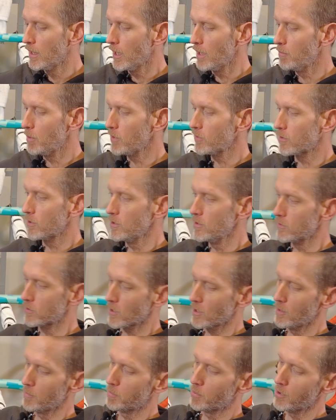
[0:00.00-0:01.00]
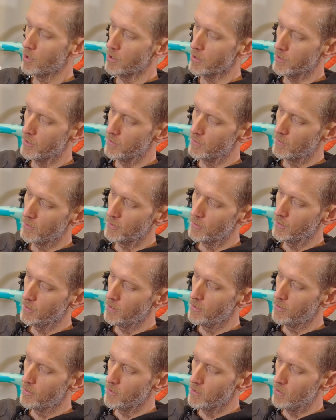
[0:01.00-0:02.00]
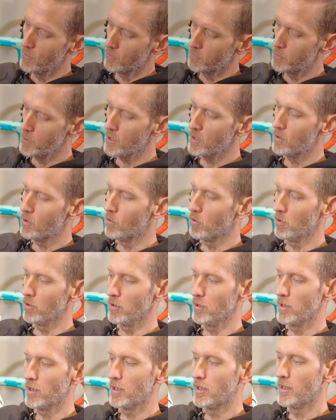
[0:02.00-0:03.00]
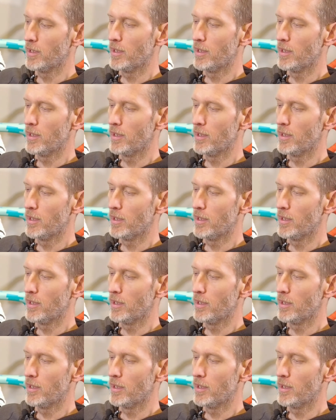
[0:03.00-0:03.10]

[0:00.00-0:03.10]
And basically you just kind of plug into the USB cord